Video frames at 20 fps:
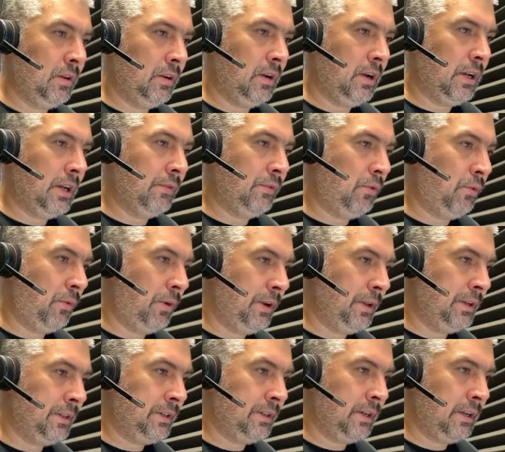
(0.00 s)
I have
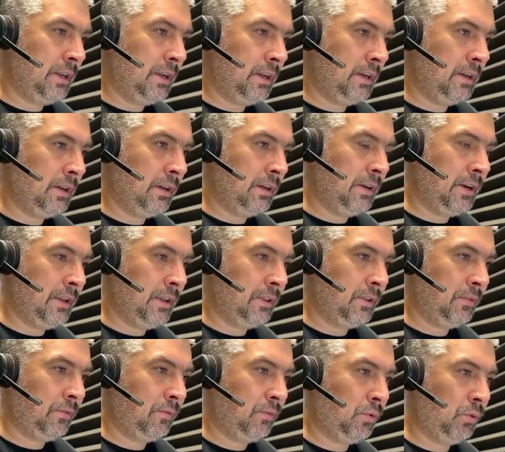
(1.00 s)
already created
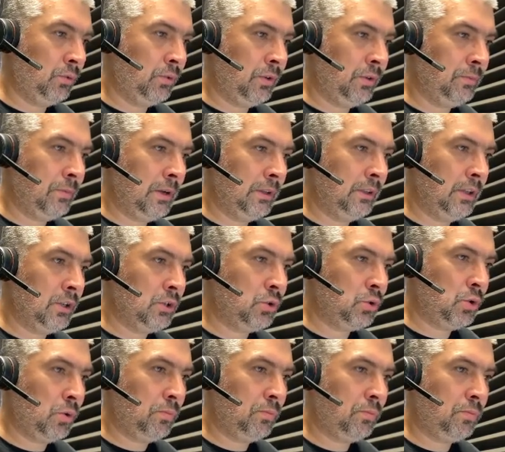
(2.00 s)
a folder in my
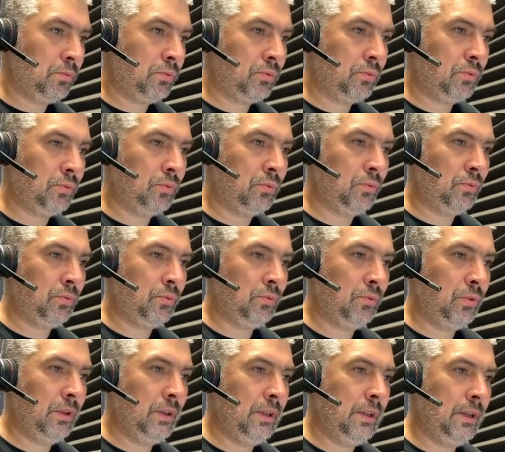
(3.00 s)
desktop.
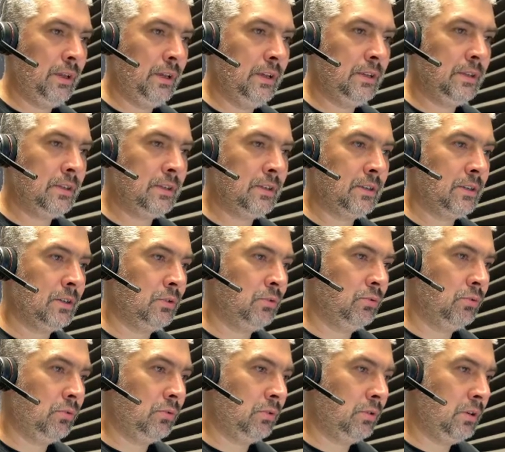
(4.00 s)
Yes,
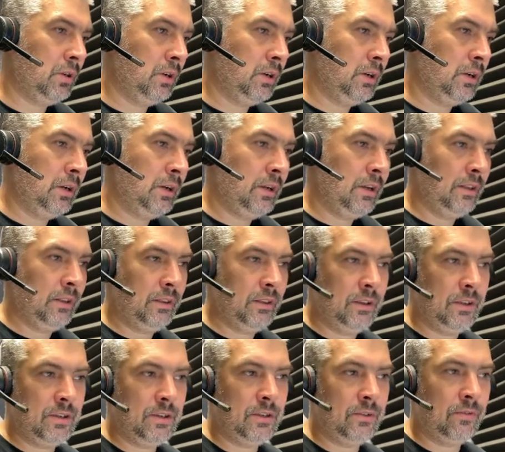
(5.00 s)
so
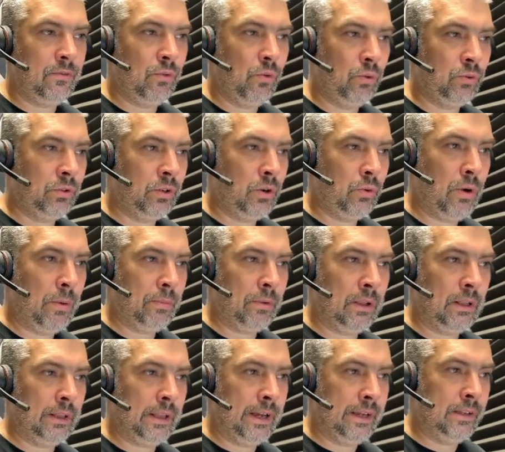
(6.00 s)
this is the folder web
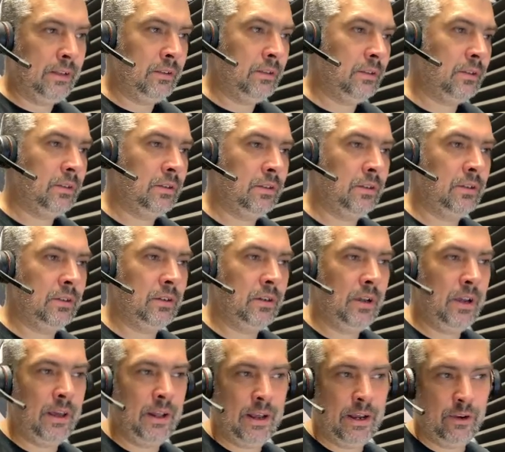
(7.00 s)
client,
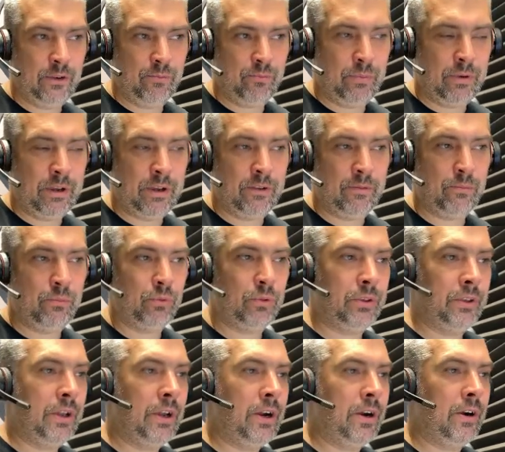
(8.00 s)
and I have put
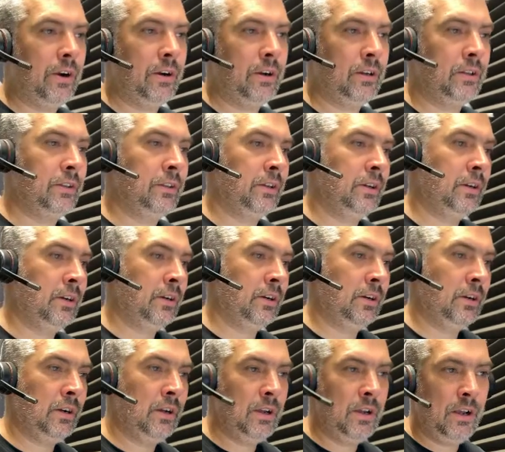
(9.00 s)
there
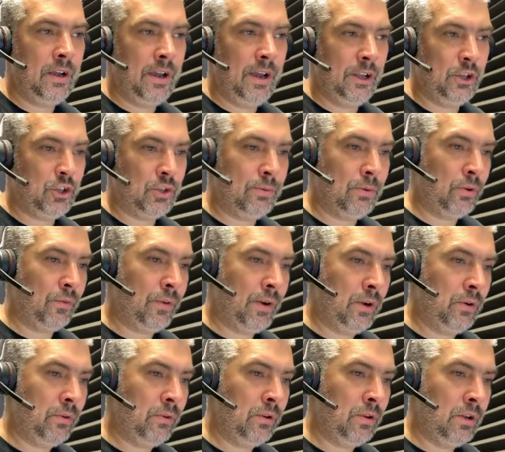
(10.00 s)
an HTML
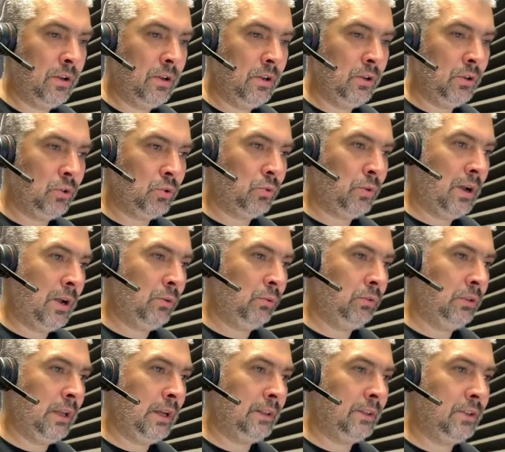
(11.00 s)
file. So I
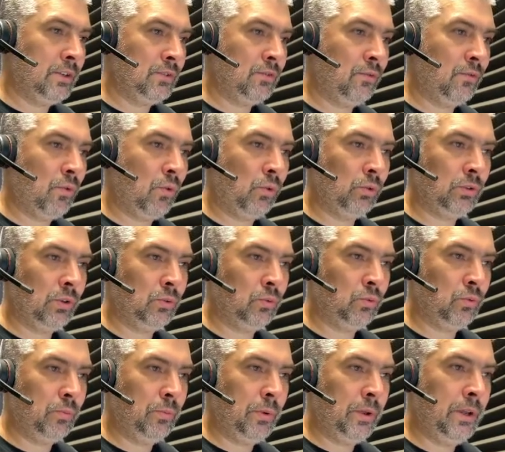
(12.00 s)
would like this folder
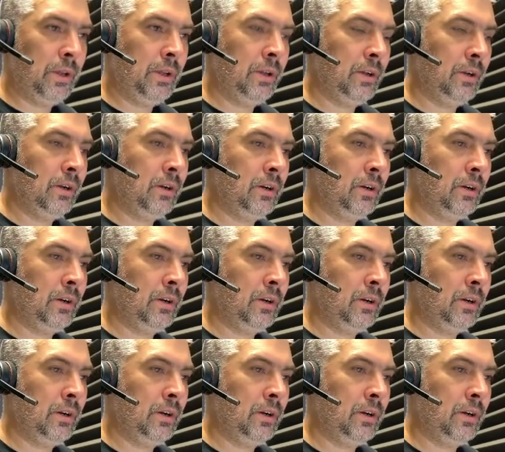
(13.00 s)
to be